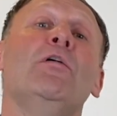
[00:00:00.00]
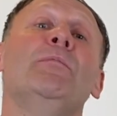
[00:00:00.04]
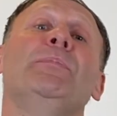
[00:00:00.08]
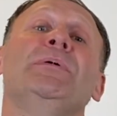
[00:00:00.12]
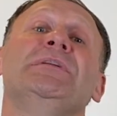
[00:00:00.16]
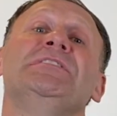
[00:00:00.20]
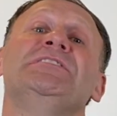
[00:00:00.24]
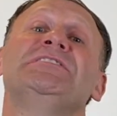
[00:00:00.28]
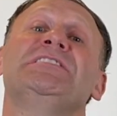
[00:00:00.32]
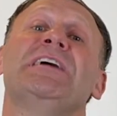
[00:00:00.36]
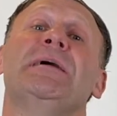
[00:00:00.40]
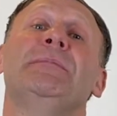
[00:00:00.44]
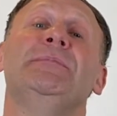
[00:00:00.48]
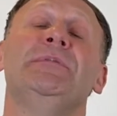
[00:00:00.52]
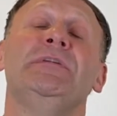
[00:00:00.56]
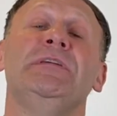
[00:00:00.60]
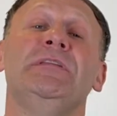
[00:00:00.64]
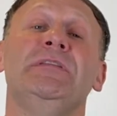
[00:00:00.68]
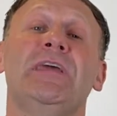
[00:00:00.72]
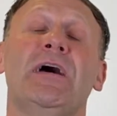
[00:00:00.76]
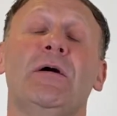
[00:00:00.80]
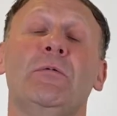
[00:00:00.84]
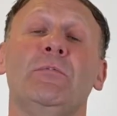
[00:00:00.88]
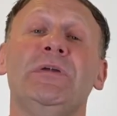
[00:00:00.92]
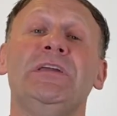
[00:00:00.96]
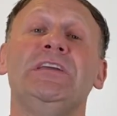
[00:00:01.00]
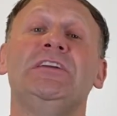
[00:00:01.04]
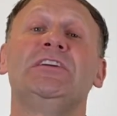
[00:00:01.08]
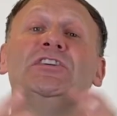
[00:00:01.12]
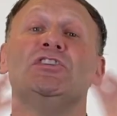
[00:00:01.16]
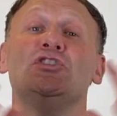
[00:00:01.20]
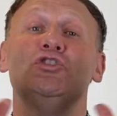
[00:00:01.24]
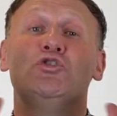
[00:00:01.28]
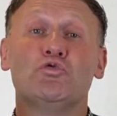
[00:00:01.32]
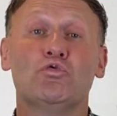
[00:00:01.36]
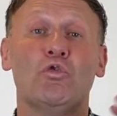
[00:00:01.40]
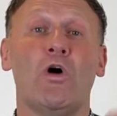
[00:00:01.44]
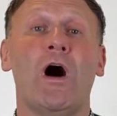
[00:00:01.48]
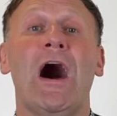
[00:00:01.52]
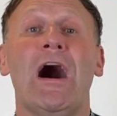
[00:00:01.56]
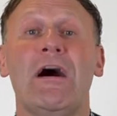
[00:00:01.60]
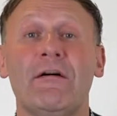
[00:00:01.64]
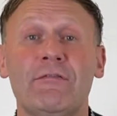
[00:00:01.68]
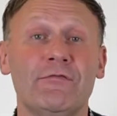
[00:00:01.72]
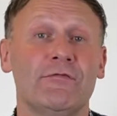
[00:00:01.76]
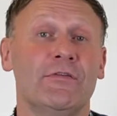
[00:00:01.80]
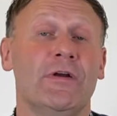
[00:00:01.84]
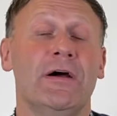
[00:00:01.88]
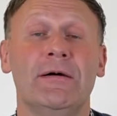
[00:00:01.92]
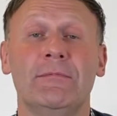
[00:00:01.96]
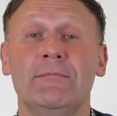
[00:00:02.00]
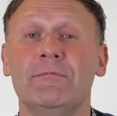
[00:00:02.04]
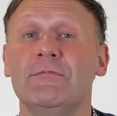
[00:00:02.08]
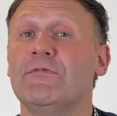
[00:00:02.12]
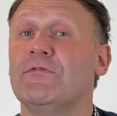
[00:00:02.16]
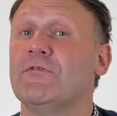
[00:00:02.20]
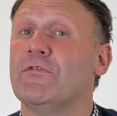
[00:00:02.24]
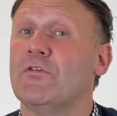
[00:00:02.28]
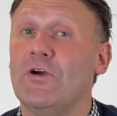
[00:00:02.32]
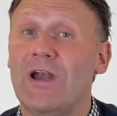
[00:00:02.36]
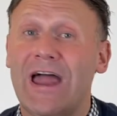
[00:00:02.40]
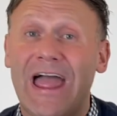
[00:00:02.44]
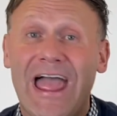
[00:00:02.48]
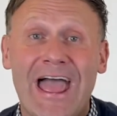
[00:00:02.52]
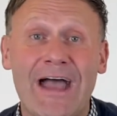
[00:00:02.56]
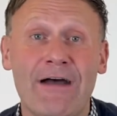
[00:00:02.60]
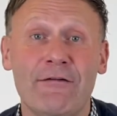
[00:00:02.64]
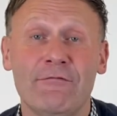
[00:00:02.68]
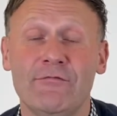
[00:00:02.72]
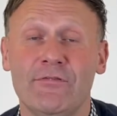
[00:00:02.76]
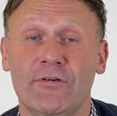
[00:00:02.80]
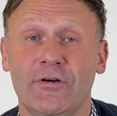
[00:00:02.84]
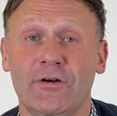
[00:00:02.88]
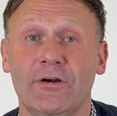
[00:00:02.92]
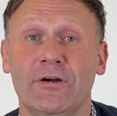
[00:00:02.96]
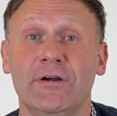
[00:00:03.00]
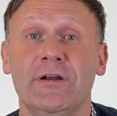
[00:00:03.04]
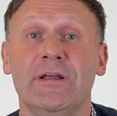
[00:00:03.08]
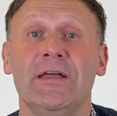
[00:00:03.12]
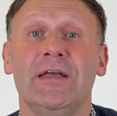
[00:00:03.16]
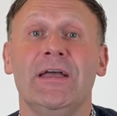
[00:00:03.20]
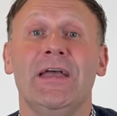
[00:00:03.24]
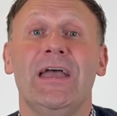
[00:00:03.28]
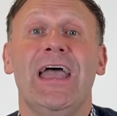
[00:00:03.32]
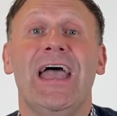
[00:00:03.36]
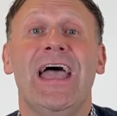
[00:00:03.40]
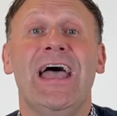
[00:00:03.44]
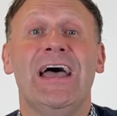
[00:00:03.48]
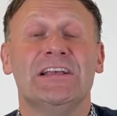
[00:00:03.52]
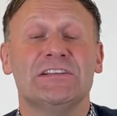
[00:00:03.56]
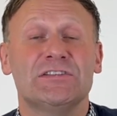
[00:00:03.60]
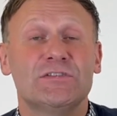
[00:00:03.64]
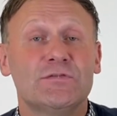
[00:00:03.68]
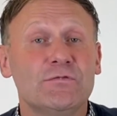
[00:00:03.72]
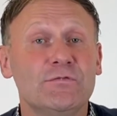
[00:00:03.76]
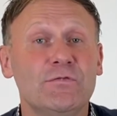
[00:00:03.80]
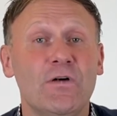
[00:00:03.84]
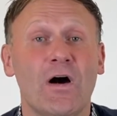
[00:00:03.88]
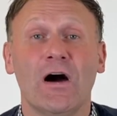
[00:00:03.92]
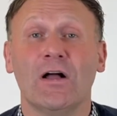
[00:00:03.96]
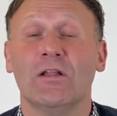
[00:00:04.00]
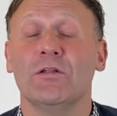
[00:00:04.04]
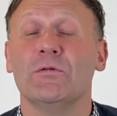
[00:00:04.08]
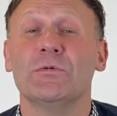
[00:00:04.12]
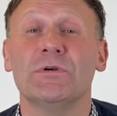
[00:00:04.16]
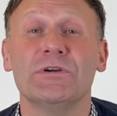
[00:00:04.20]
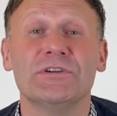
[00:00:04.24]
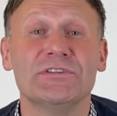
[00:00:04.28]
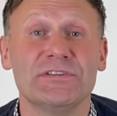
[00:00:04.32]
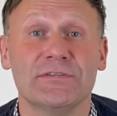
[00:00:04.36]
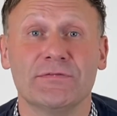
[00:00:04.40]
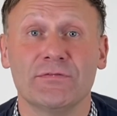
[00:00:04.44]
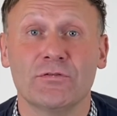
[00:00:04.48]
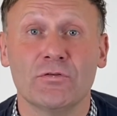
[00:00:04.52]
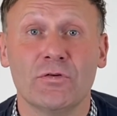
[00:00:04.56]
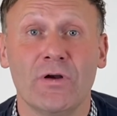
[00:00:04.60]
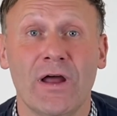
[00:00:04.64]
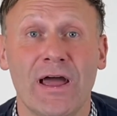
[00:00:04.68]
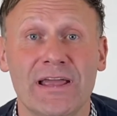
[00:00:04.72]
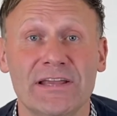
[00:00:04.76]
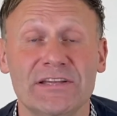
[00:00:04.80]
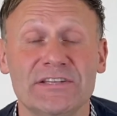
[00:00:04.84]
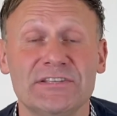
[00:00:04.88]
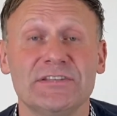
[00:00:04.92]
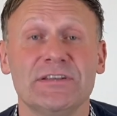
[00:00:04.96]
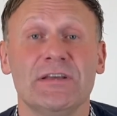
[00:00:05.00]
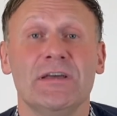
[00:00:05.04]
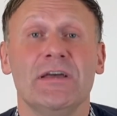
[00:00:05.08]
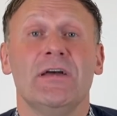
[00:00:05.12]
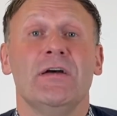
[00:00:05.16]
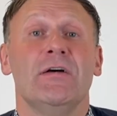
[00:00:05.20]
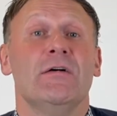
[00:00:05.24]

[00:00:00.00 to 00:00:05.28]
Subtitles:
but something that we could draw from forever as followers of Christ.